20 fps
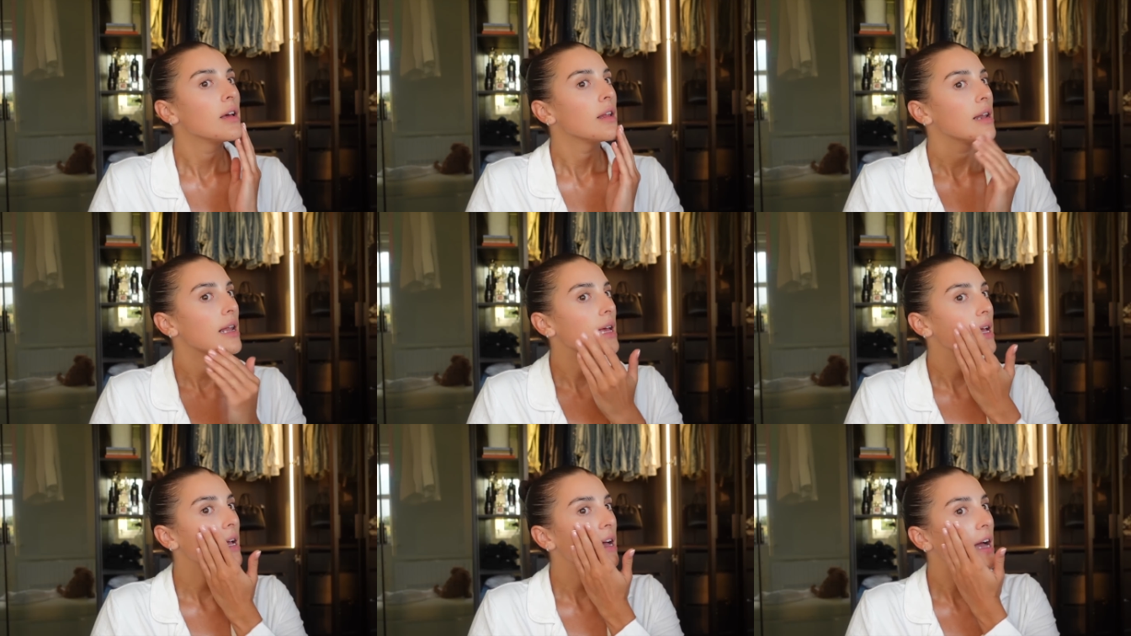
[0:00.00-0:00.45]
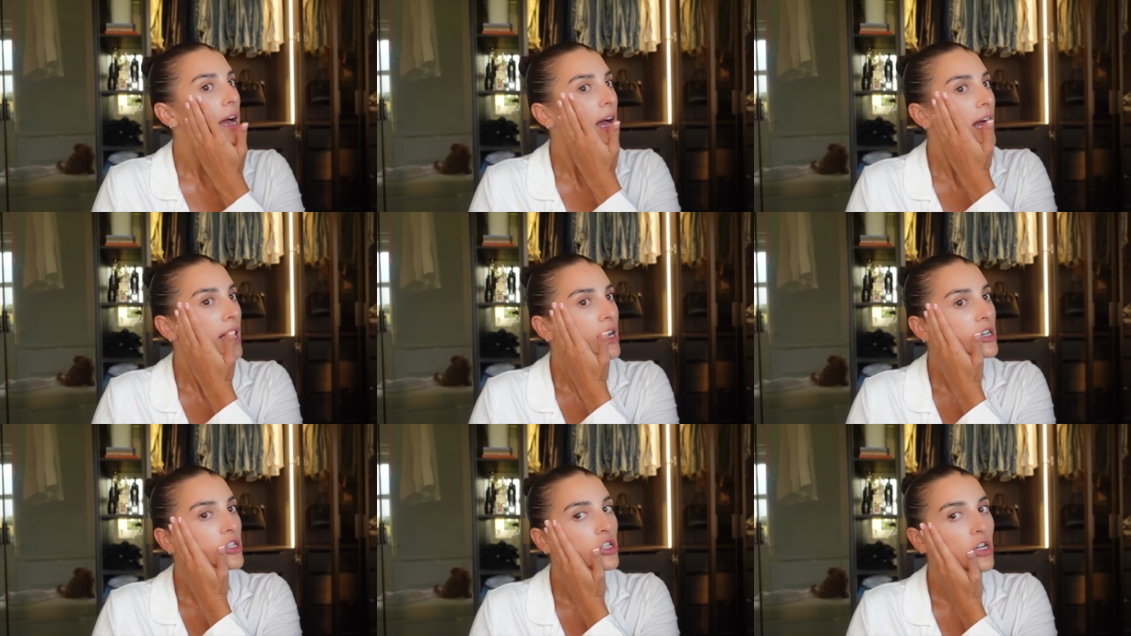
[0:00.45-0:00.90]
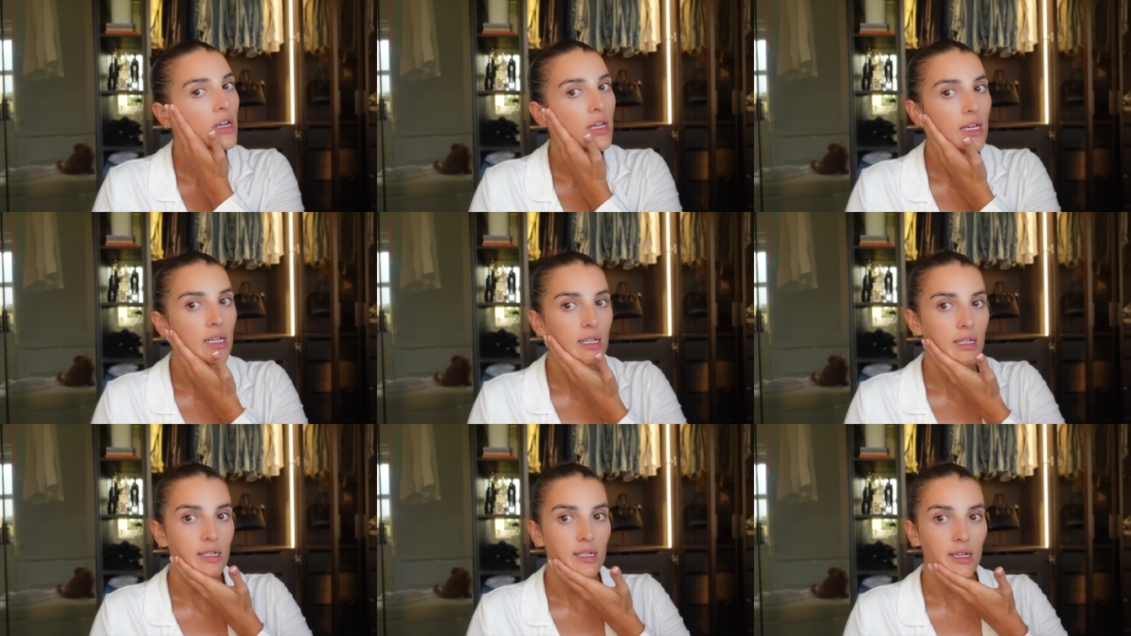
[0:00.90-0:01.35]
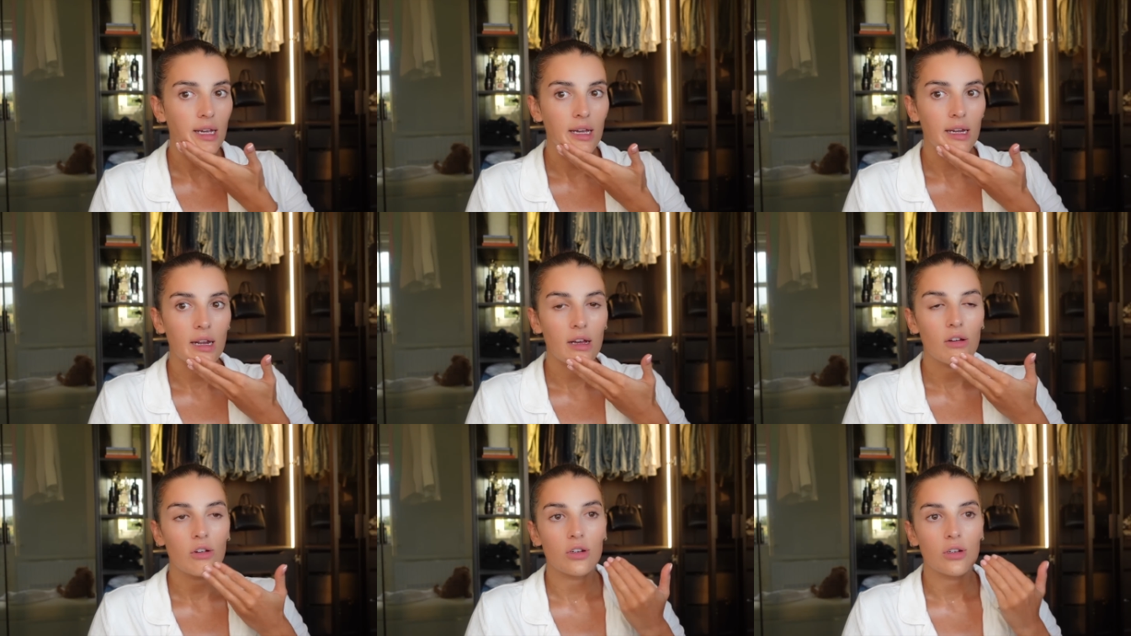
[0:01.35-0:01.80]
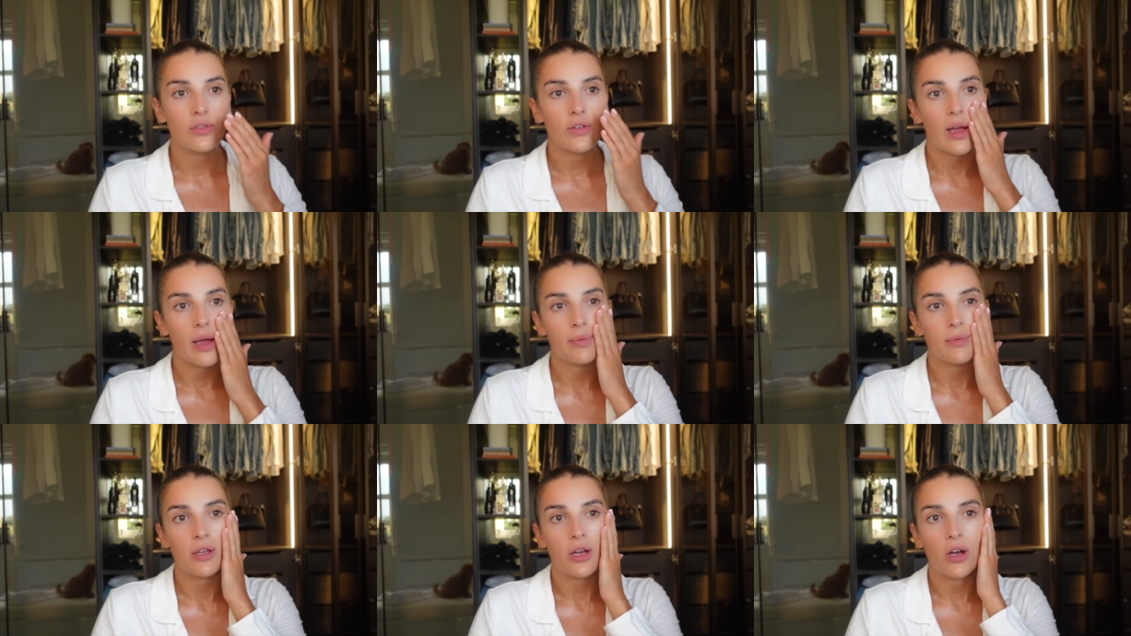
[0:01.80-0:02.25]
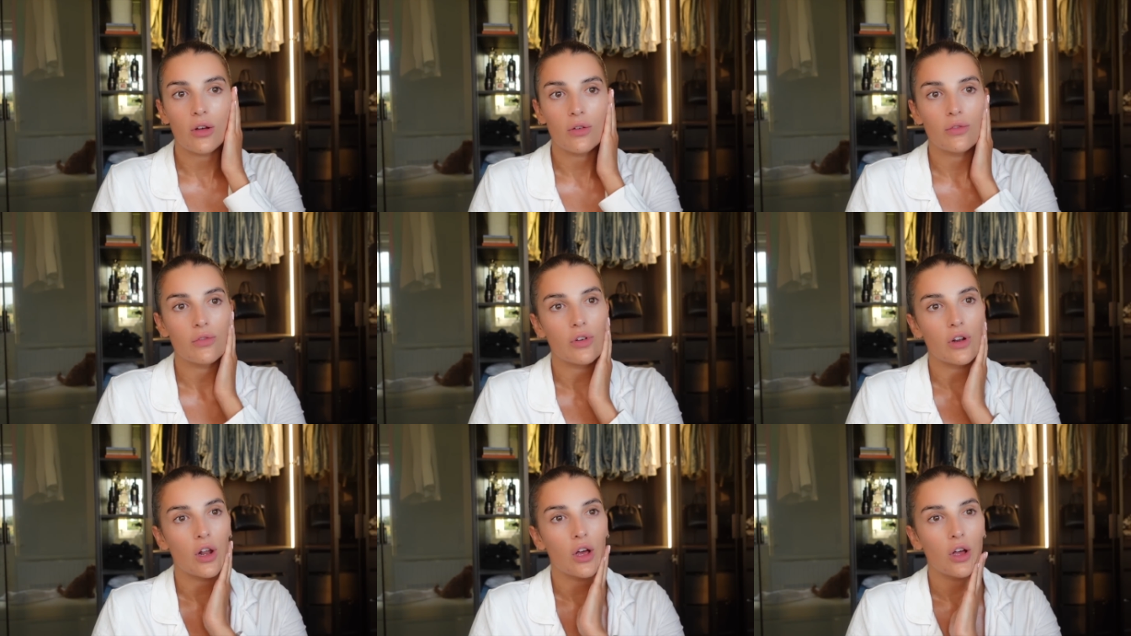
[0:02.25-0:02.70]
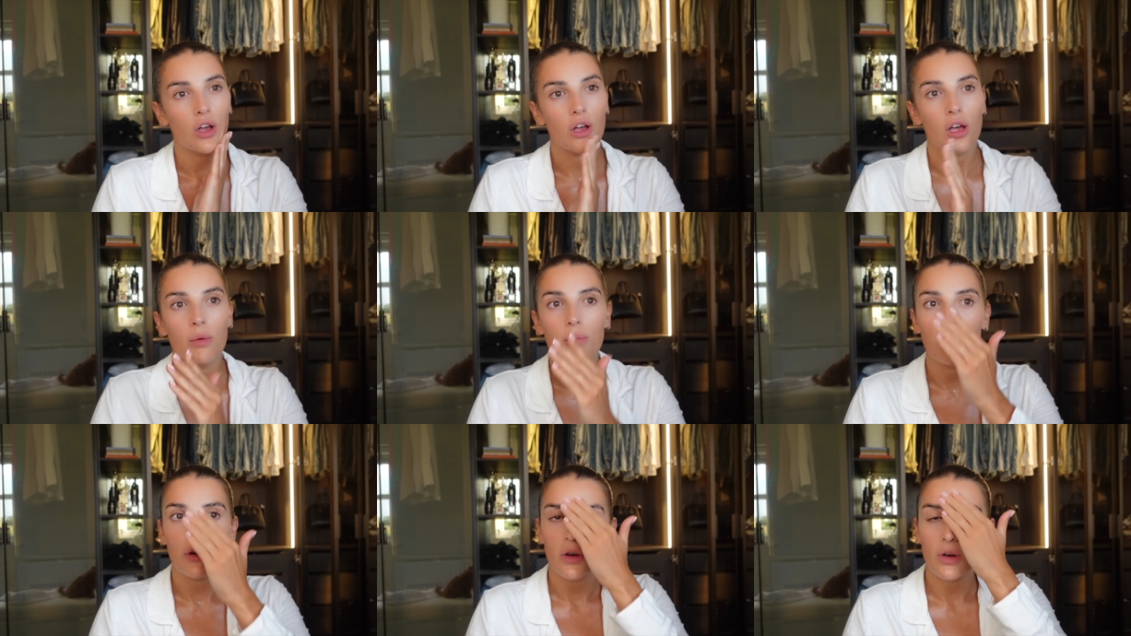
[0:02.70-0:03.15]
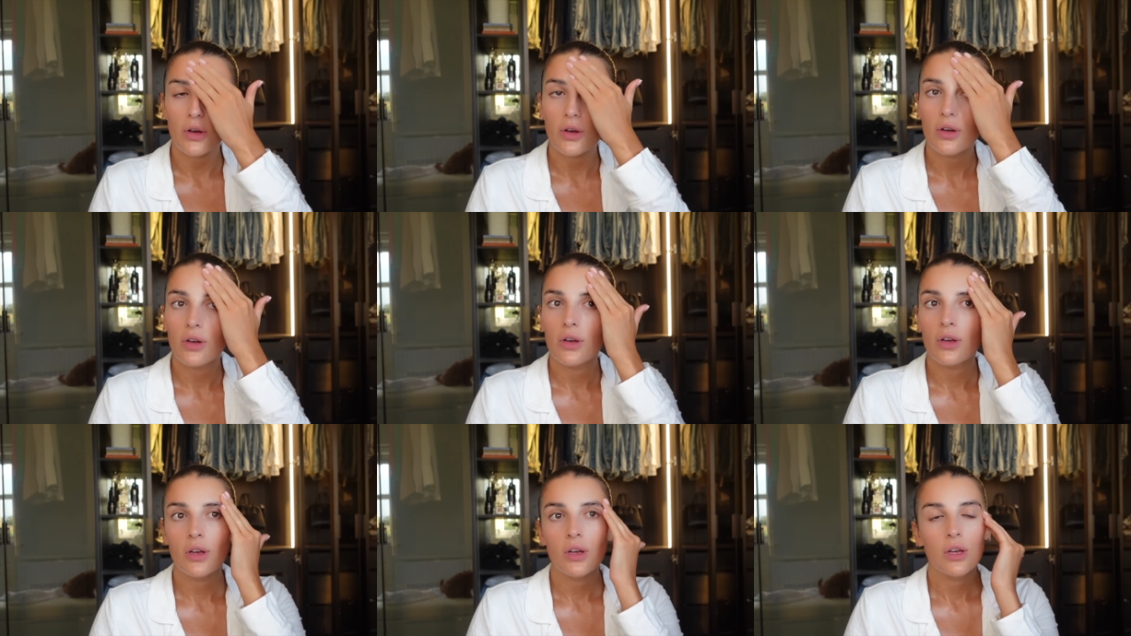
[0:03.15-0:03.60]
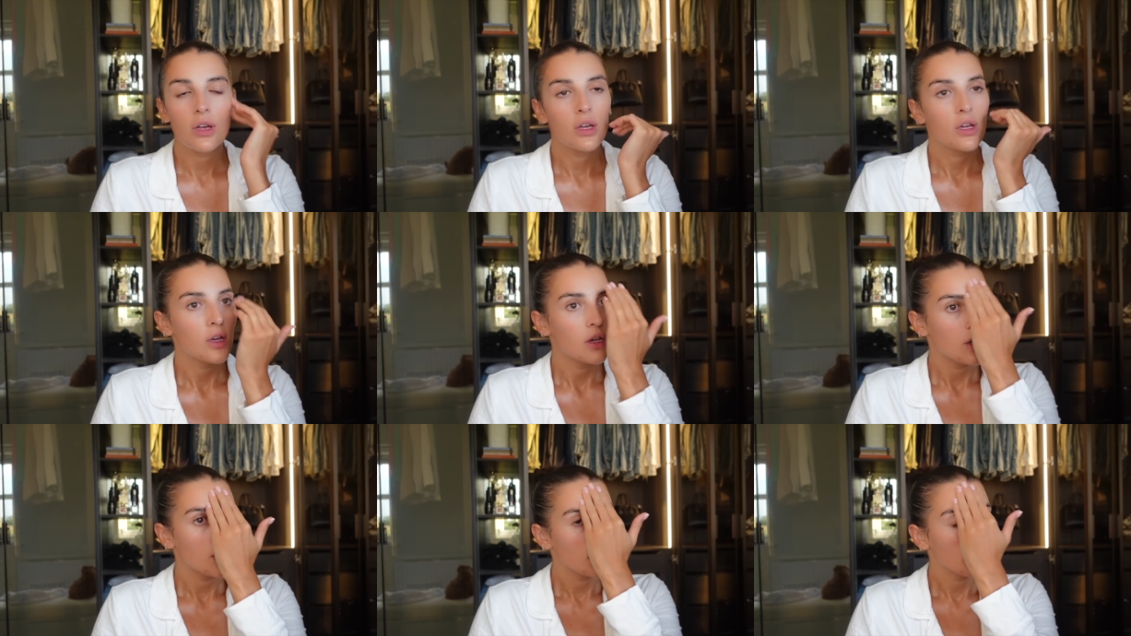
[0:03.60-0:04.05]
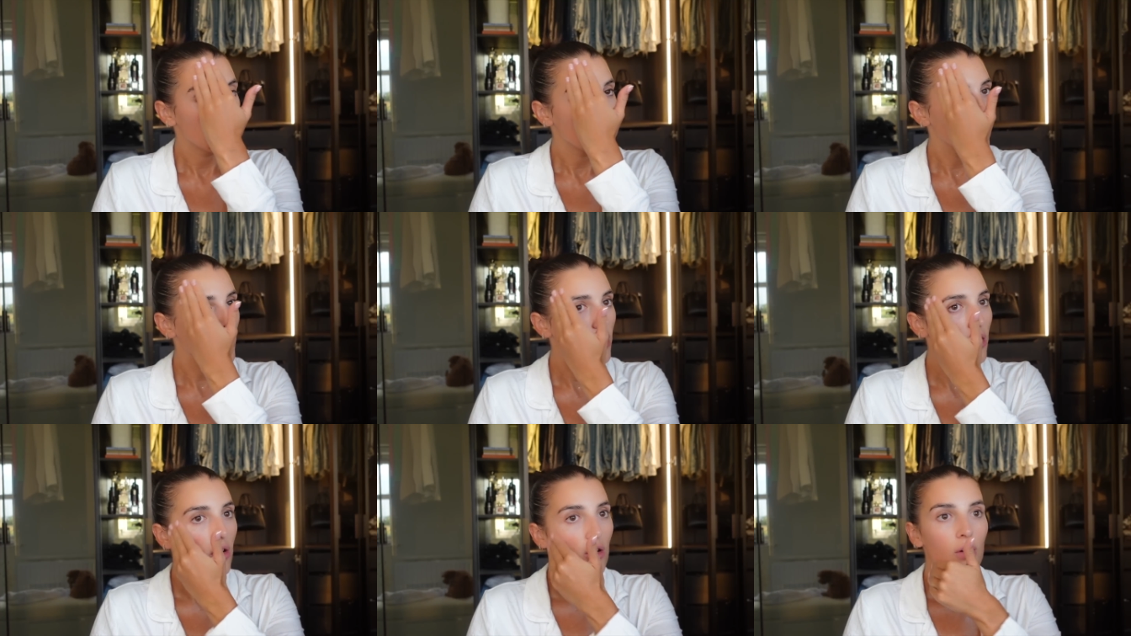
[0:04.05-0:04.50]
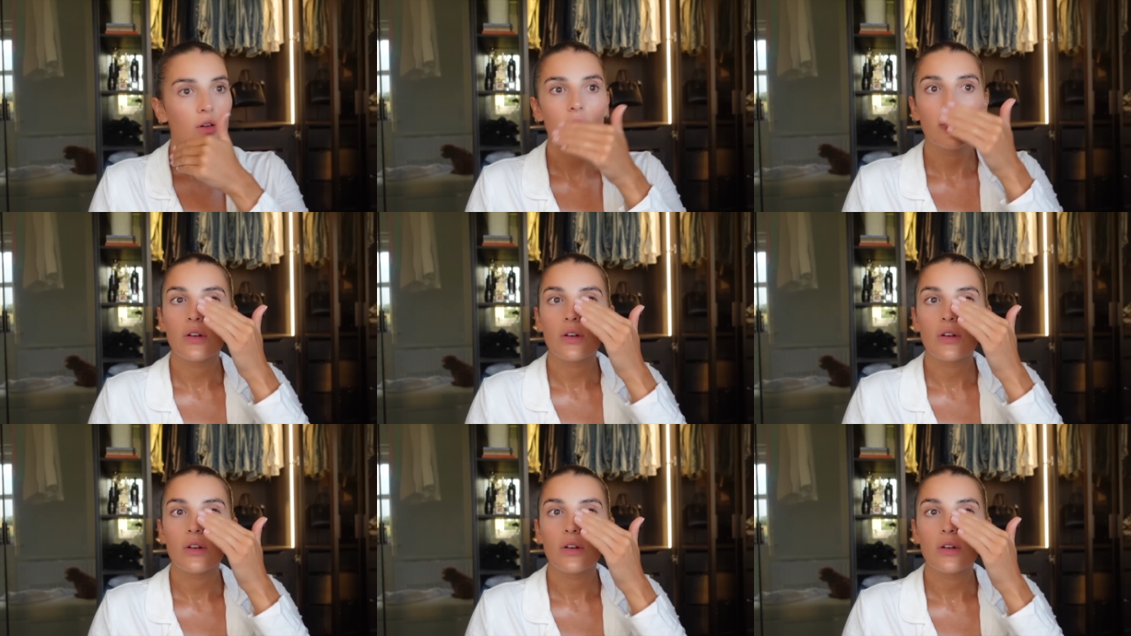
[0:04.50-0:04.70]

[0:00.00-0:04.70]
Like, actually insane. I could have kept that on for longer, but, you know,